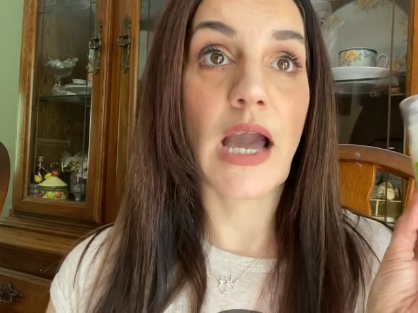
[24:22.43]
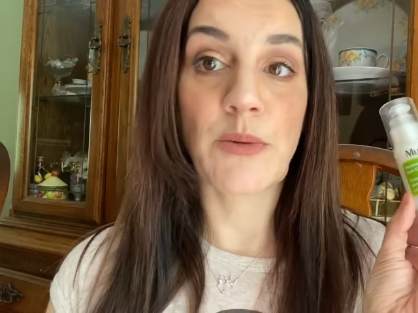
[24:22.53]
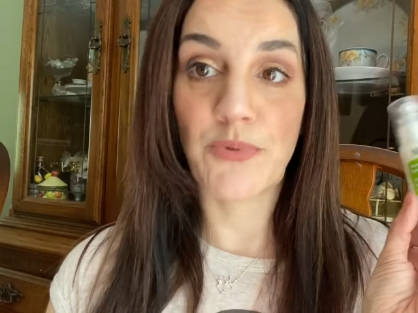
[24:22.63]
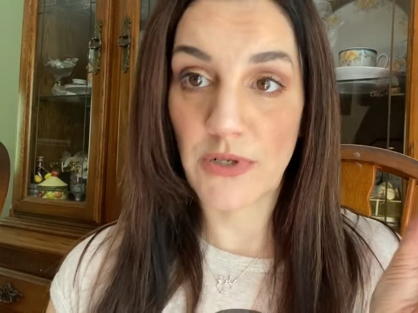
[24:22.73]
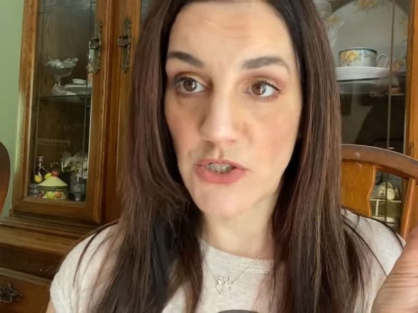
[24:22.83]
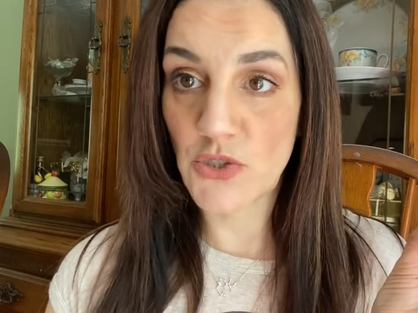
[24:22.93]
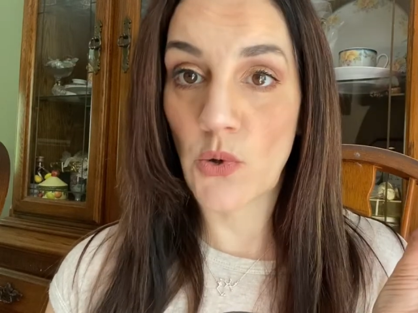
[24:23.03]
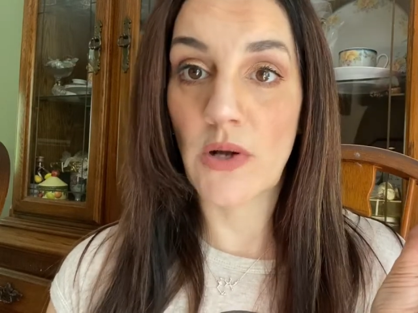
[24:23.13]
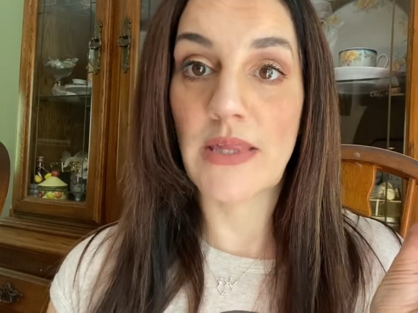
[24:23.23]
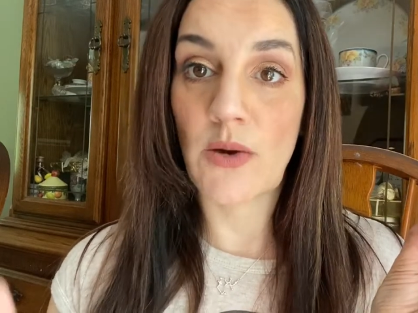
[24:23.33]
I'm pretty
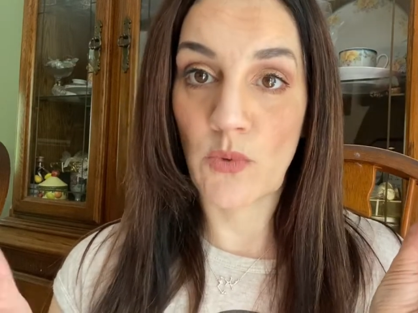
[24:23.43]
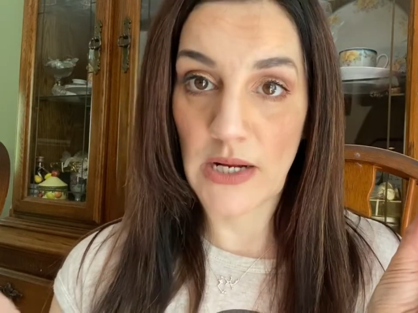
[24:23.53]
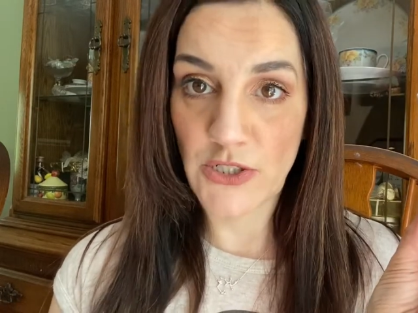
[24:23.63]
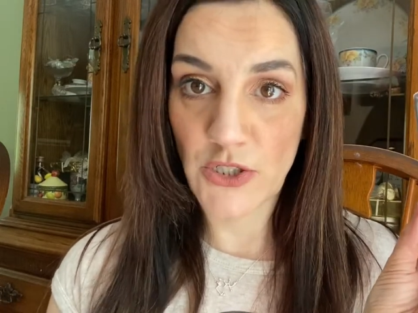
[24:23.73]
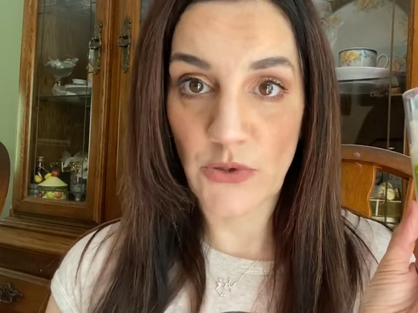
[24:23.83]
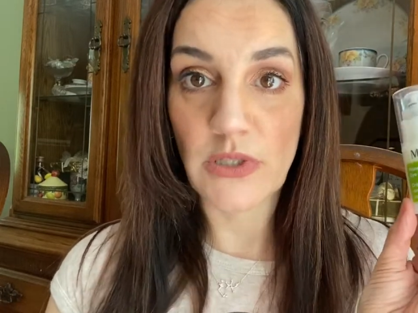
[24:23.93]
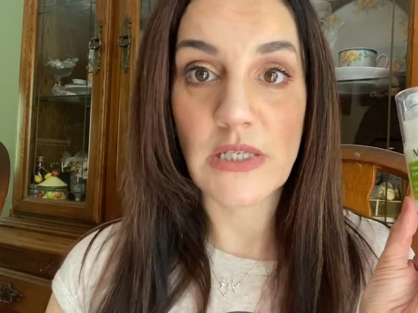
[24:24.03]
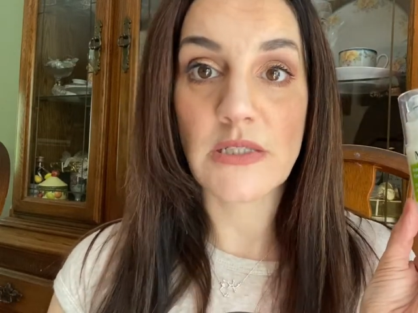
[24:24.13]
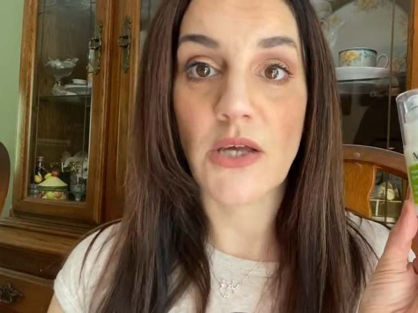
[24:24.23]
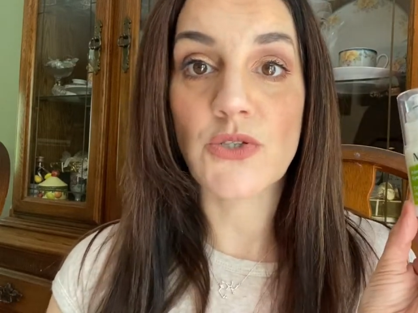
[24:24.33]
sure that when I show you
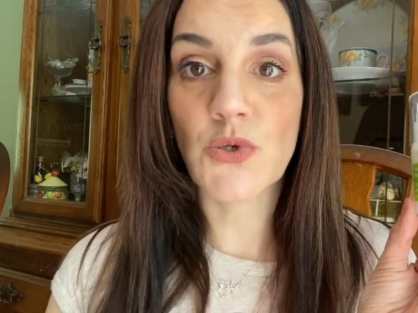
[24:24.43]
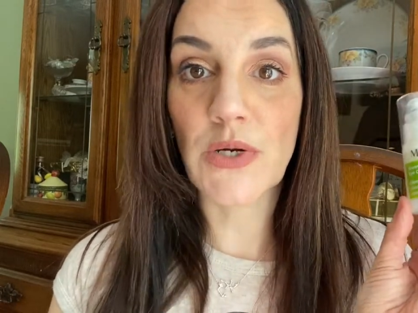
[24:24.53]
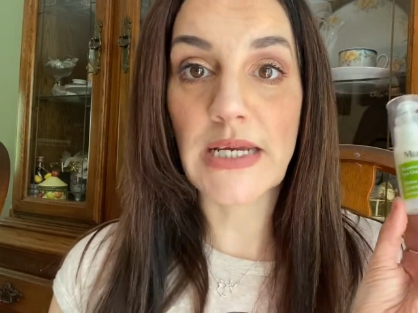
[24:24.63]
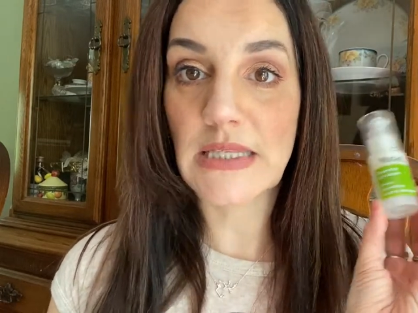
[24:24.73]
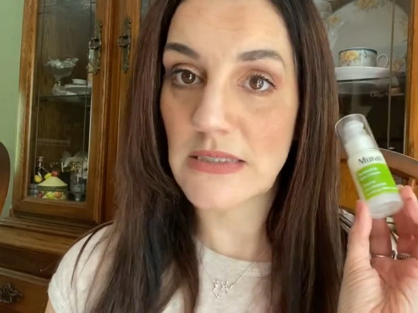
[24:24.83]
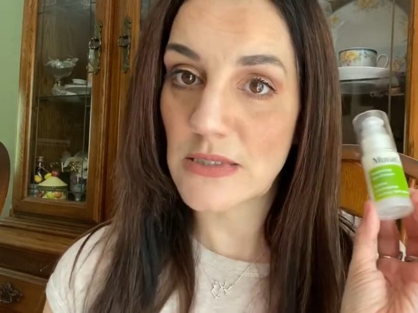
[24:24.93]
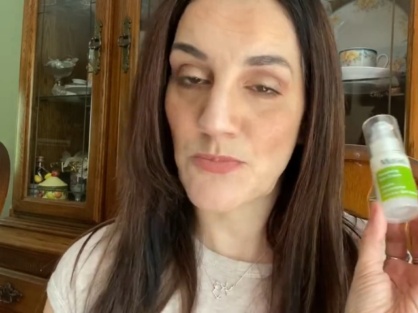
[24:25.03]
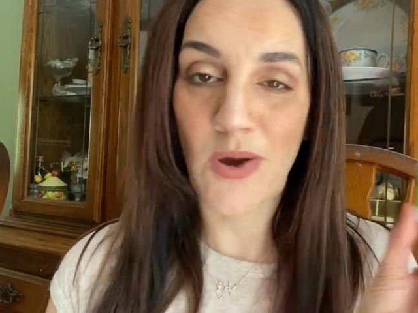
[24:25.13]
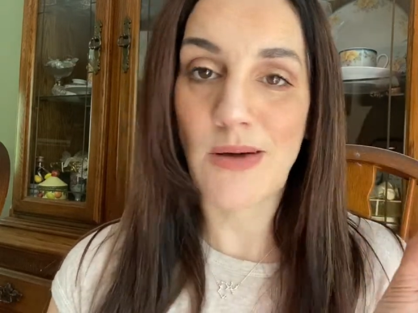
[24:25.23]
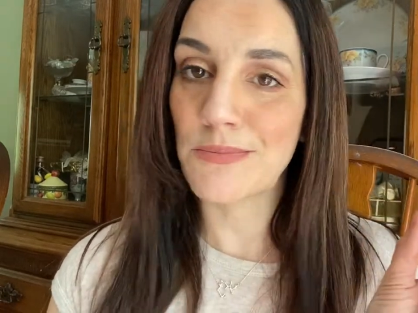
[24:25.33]
this on screen, this is
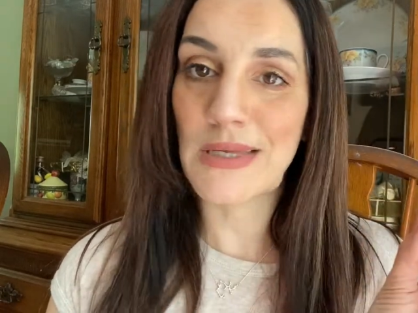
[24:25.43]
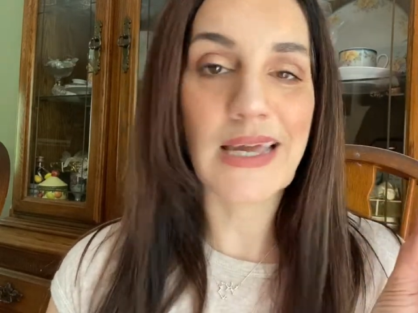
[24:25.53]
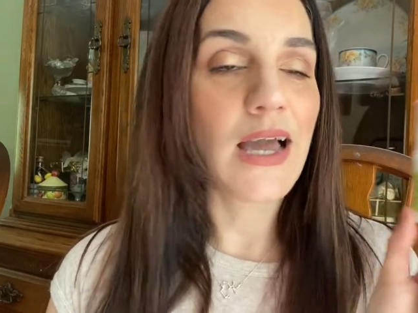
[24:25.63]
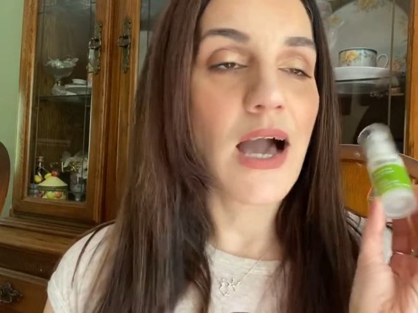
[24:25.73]
probably,